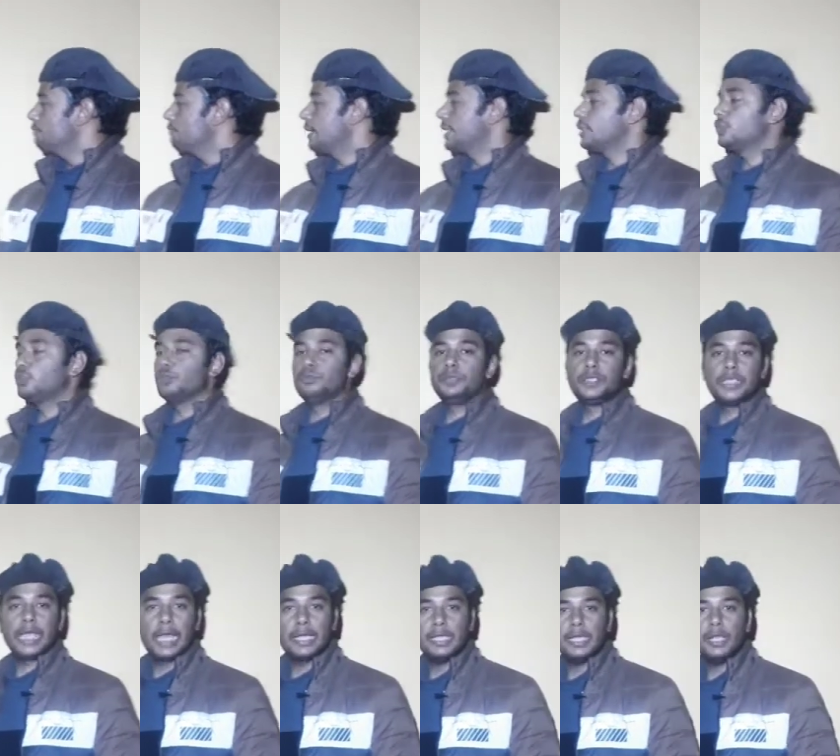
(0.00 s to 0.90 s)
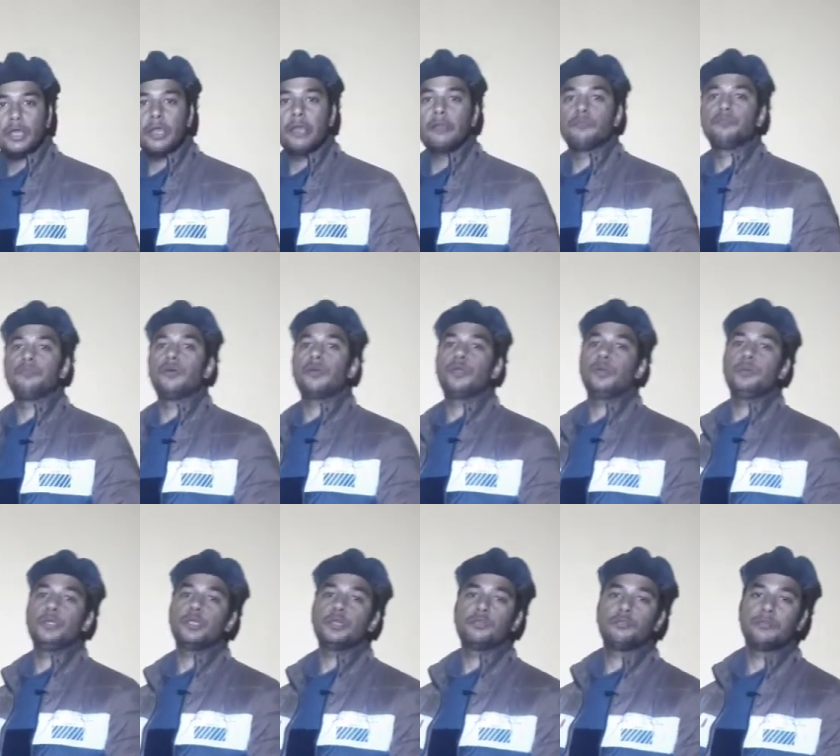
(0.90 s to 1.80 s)
my YouTube channel and follow
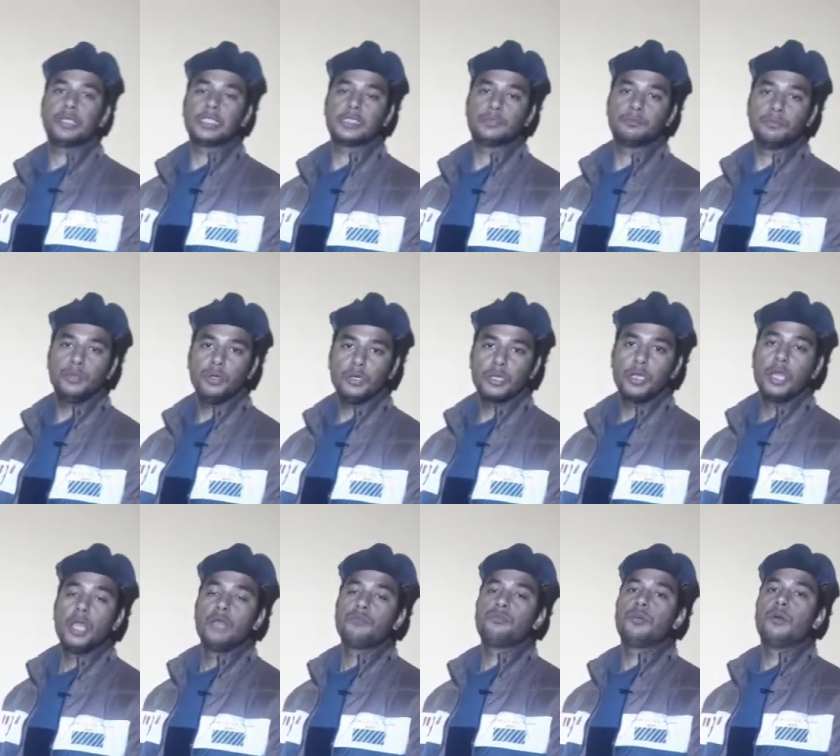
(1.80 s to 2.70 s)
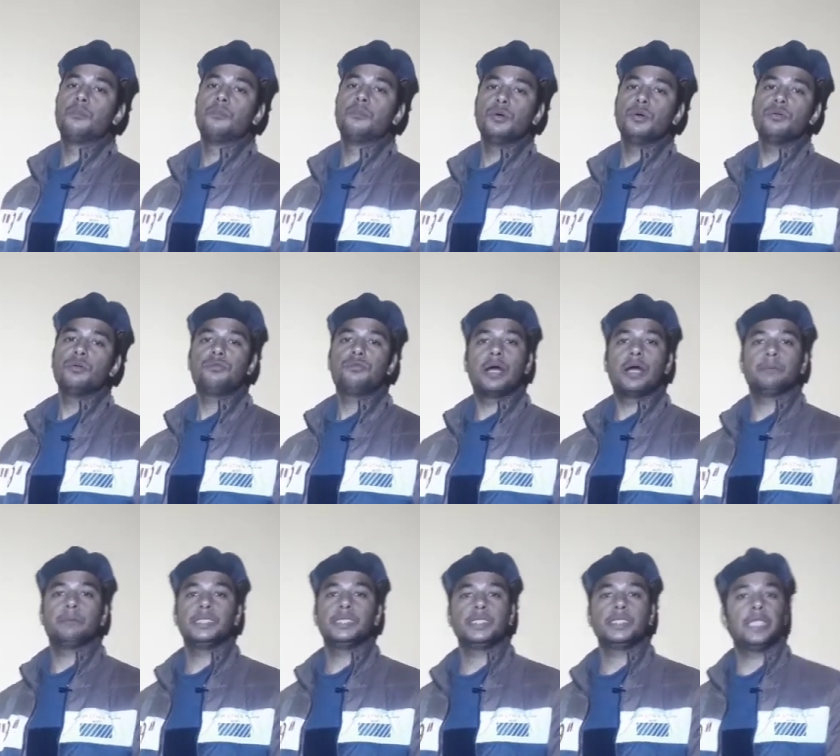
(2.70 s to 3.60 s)
me on Facebook for more
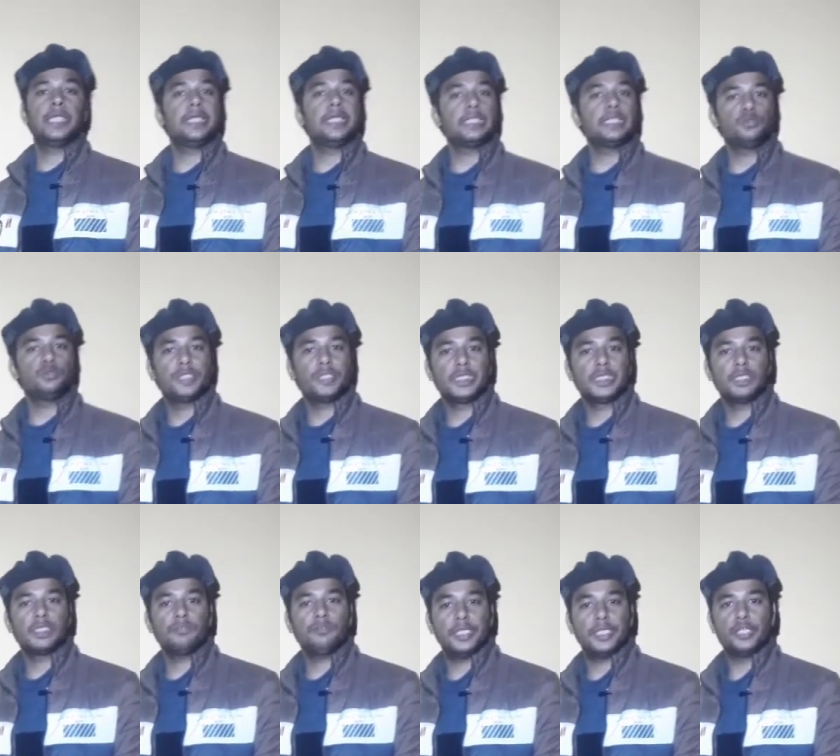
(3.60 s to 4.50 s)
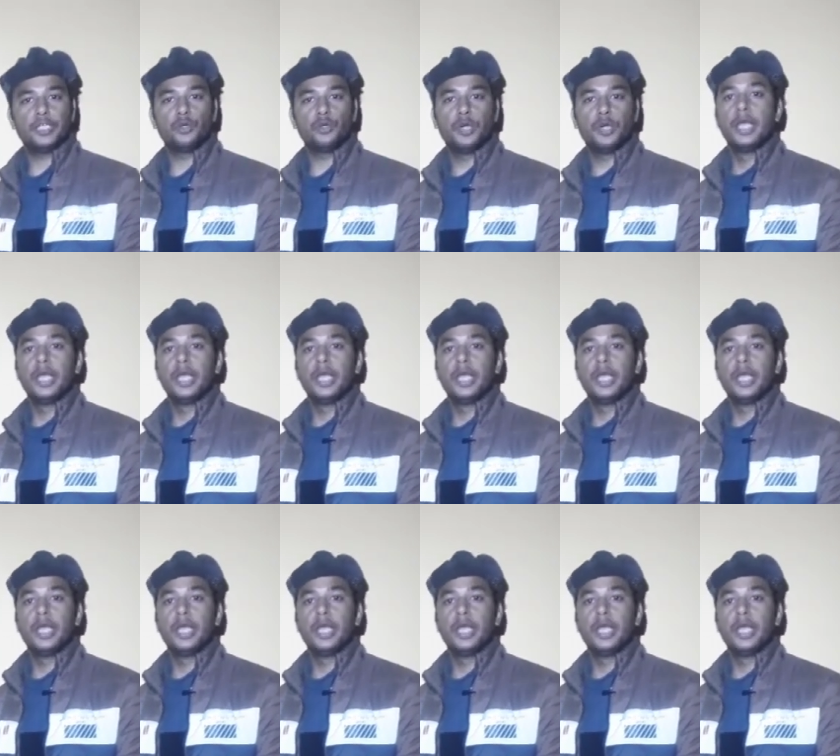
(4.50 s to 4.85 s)
pharmacy and educational video.